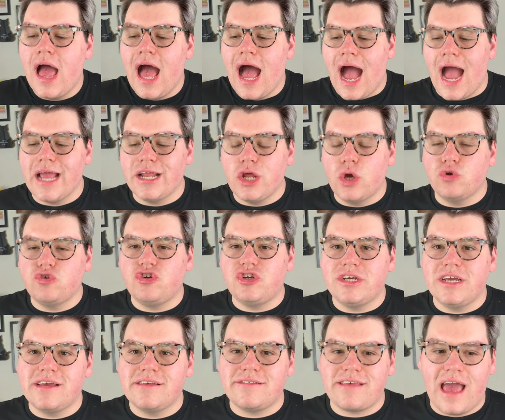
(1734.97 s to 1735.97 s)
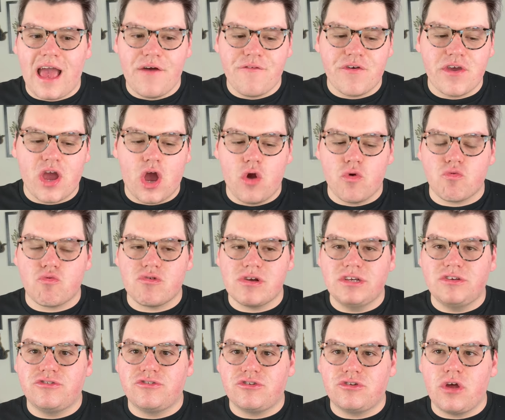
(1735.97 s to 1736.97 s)
I know she is having a, re
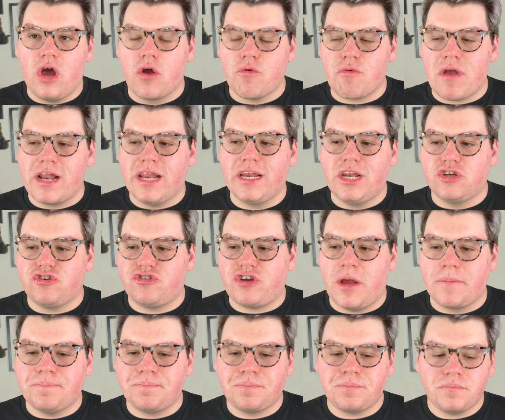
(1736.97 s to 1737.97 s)
a ready to ship